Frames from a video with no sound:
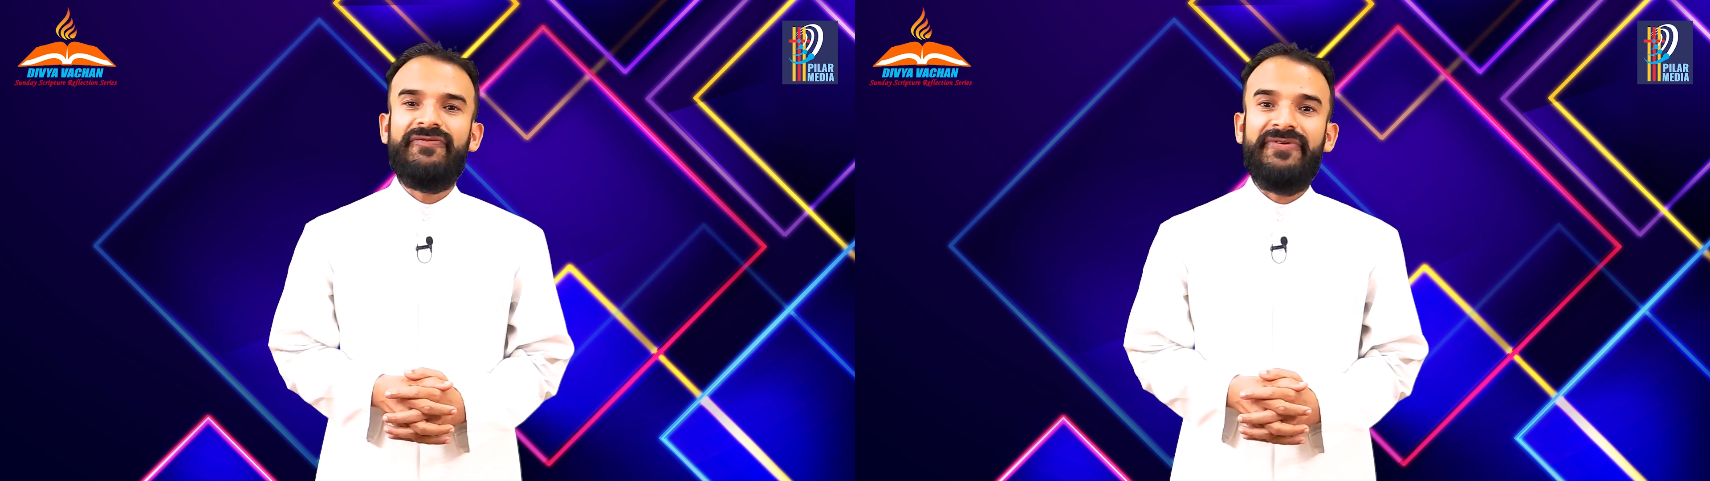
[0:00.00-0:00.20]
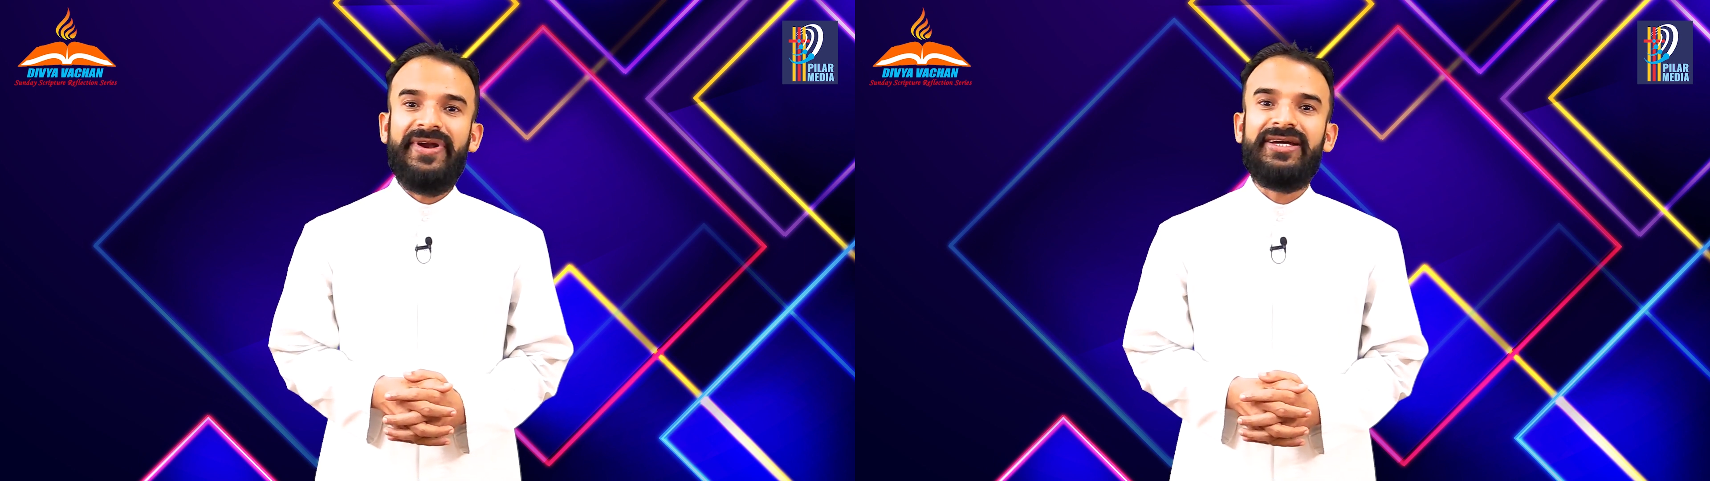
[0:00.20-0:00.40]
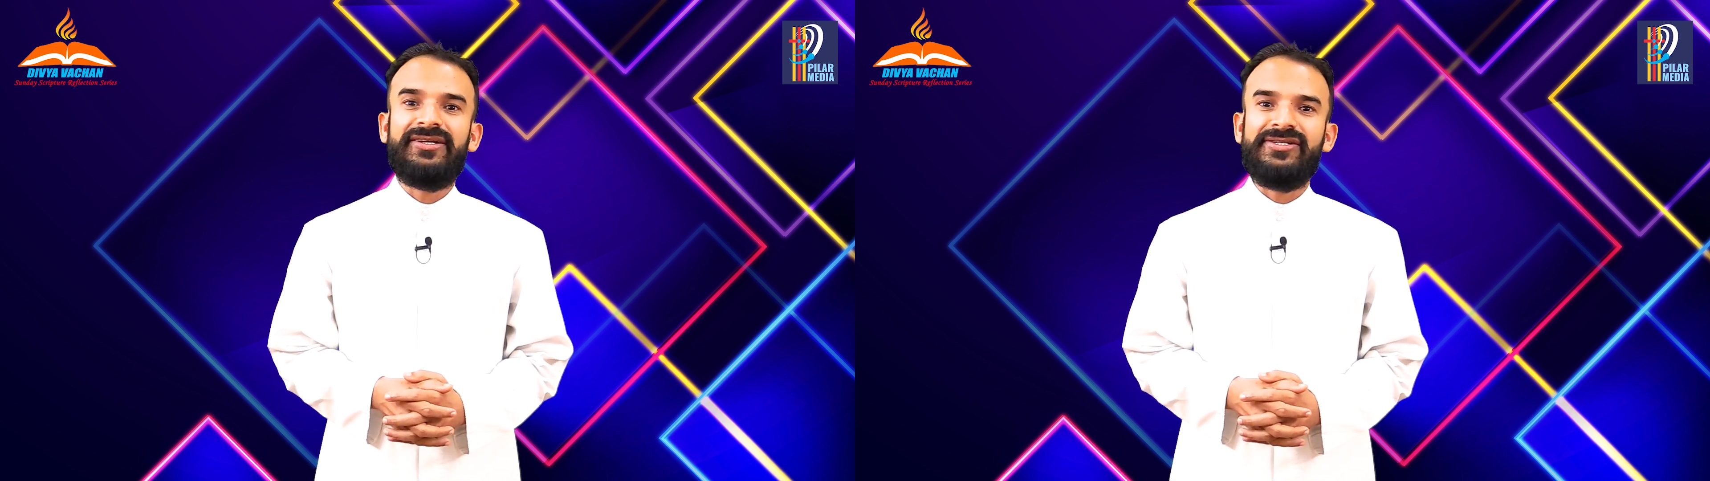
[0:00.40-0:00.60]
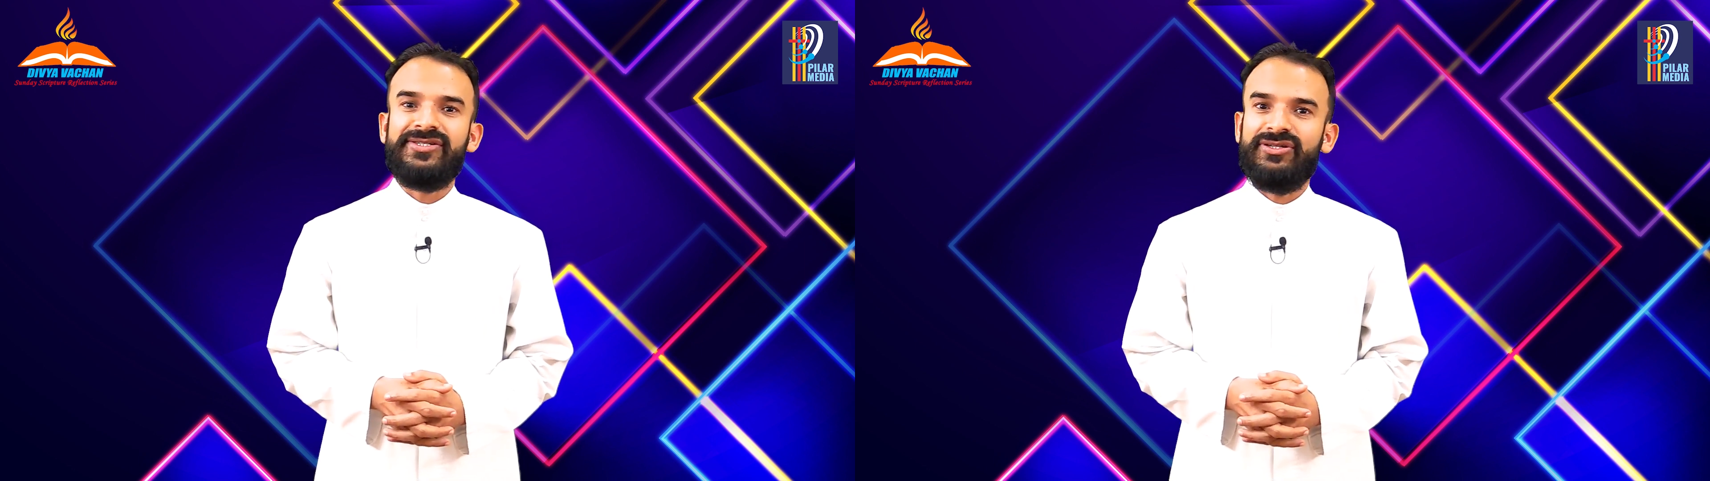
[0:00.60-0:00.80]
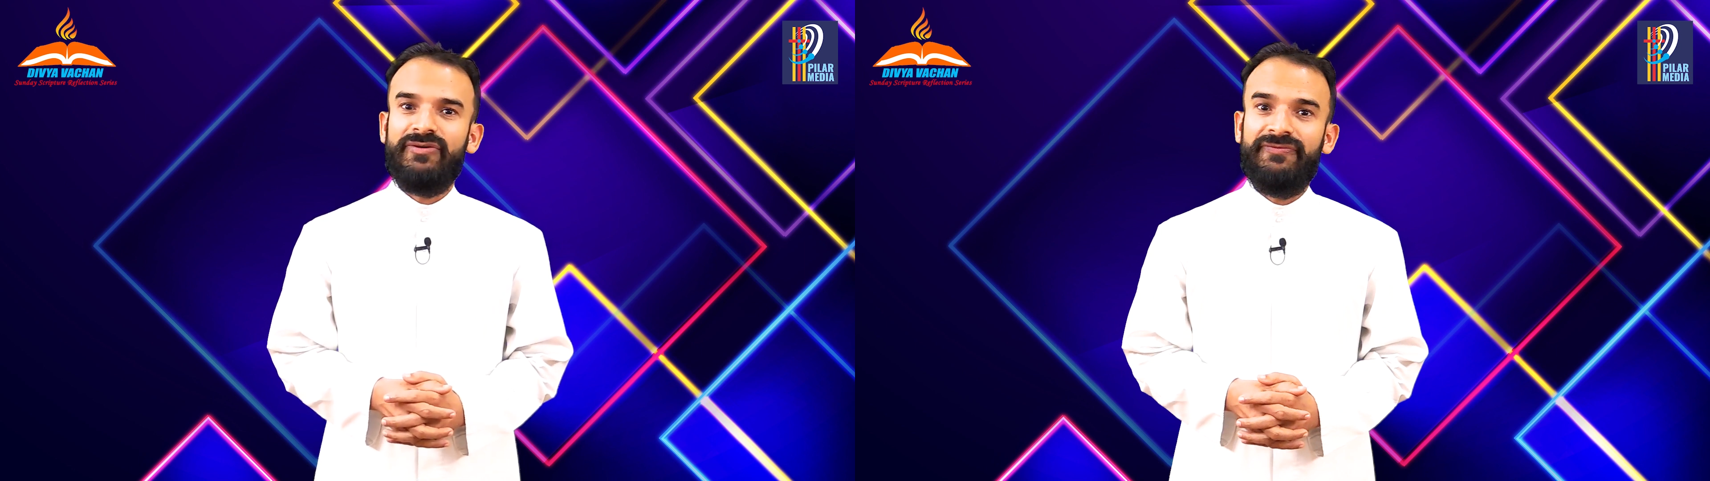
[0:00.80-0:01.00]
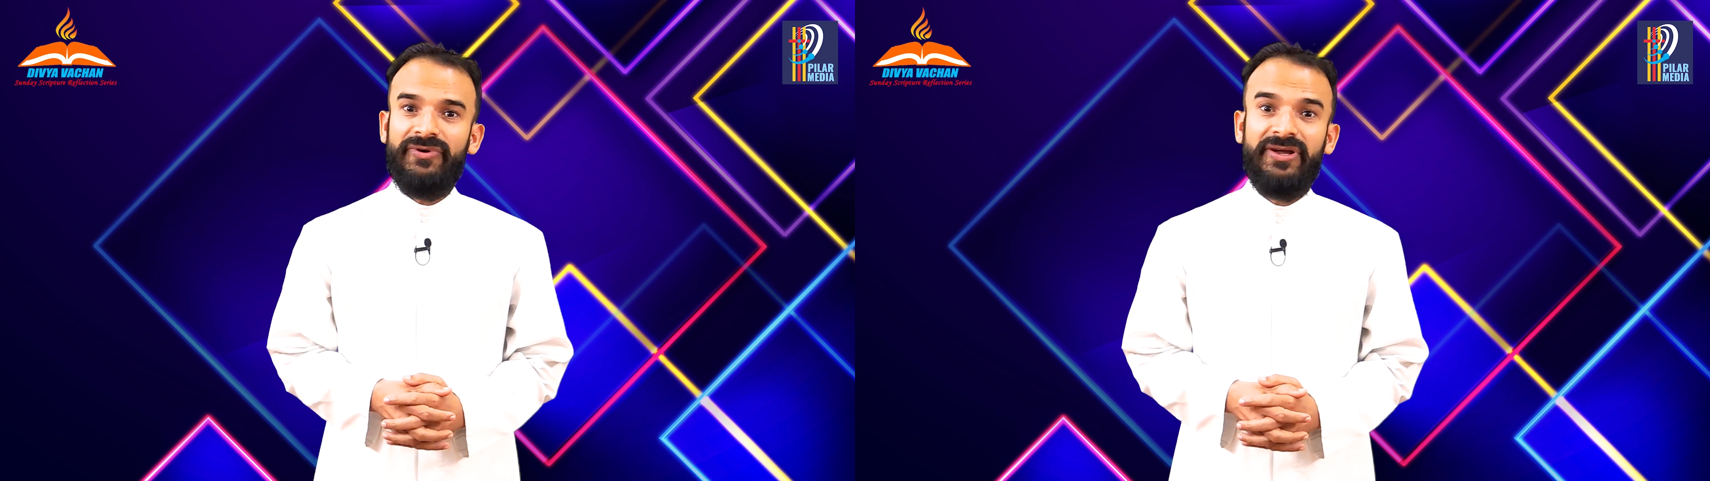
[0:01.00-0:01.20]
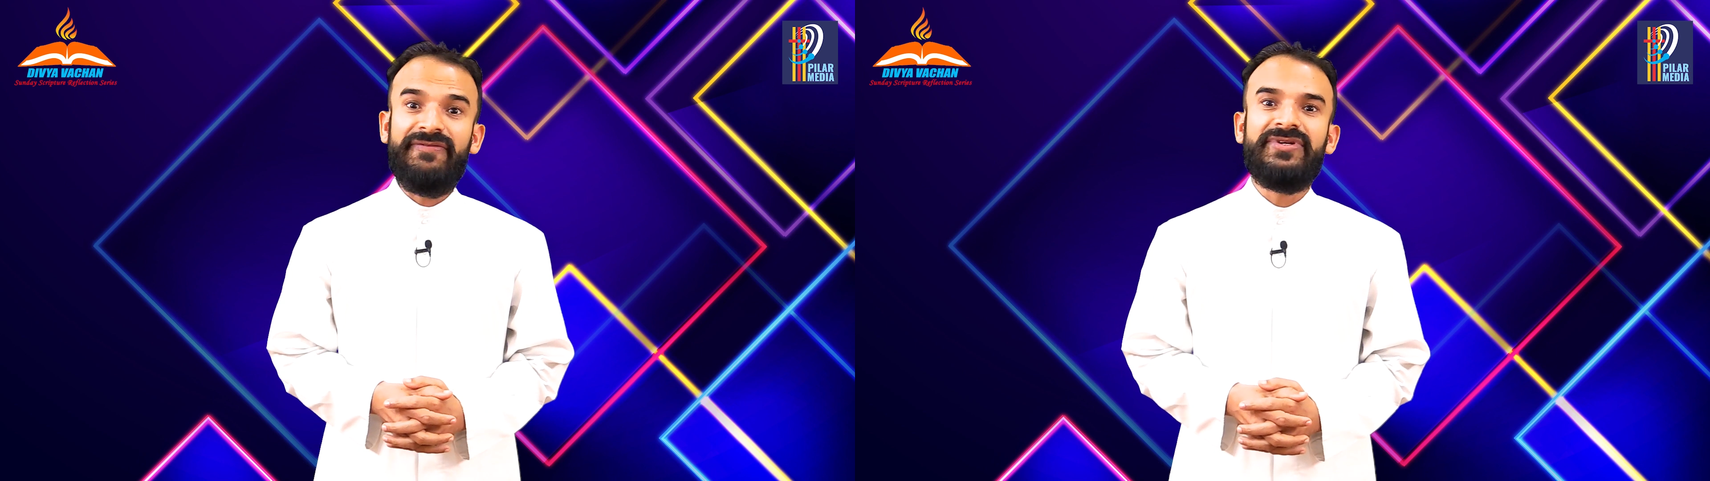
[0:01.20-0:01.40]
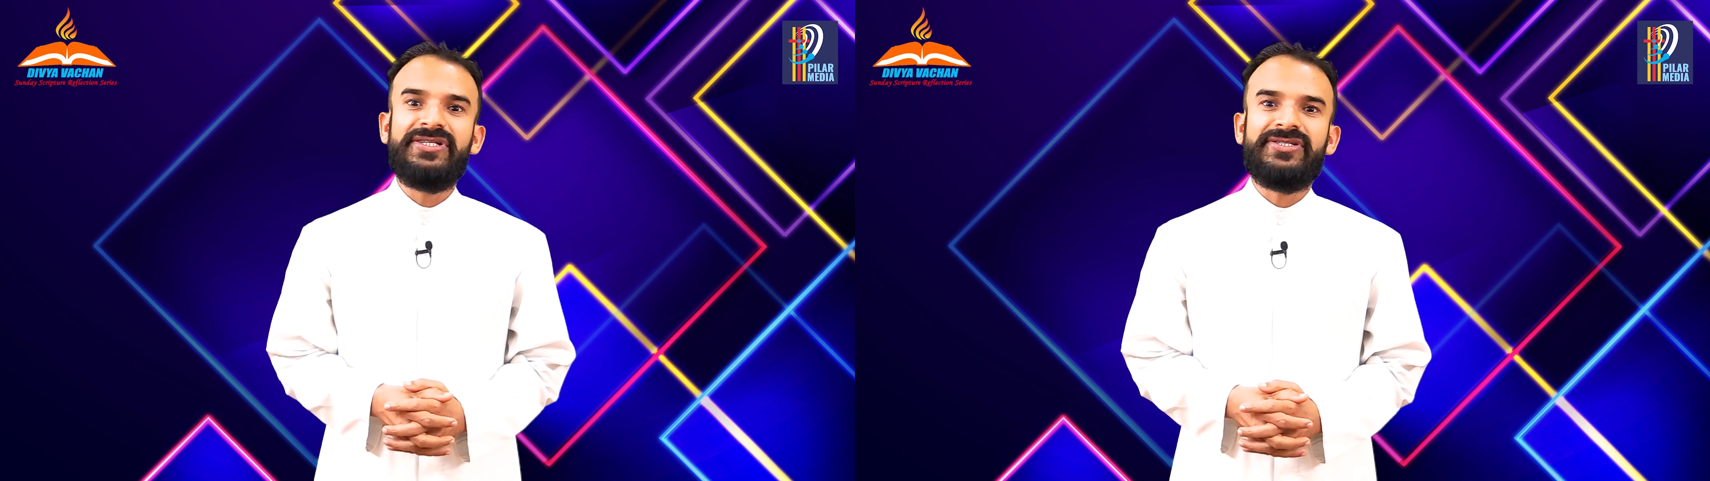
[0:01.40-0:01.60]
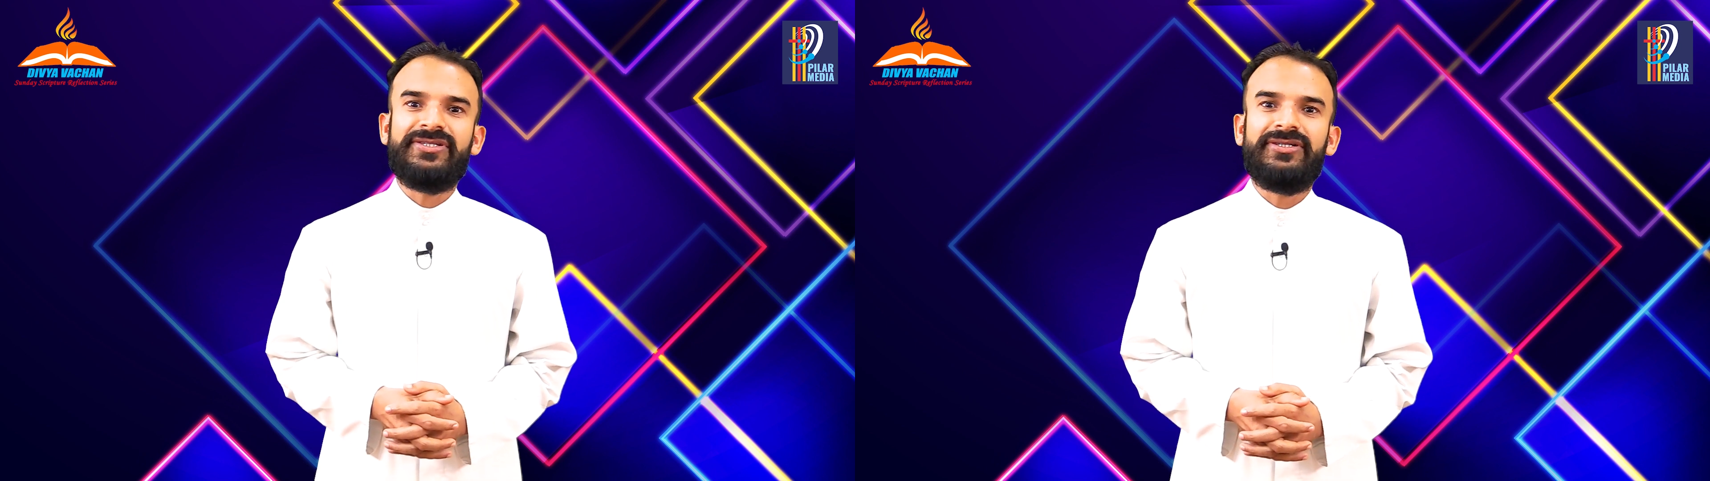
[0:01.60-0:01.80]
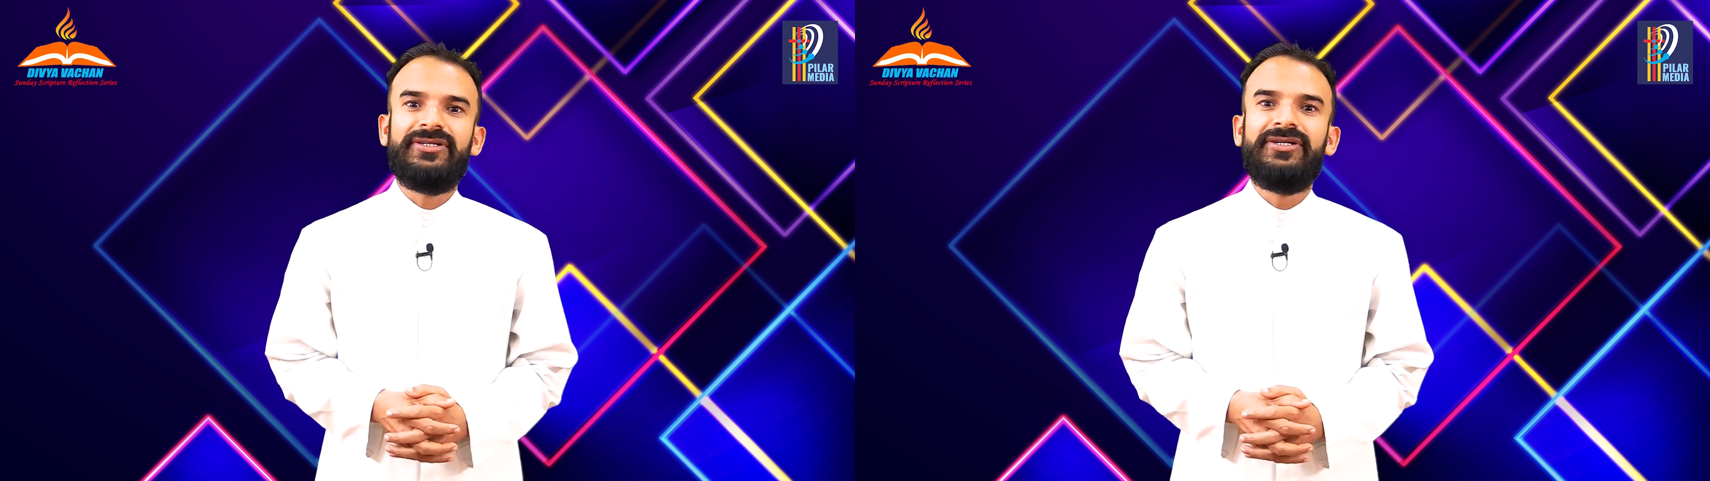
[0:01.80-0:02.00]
fragrance of forgiveness,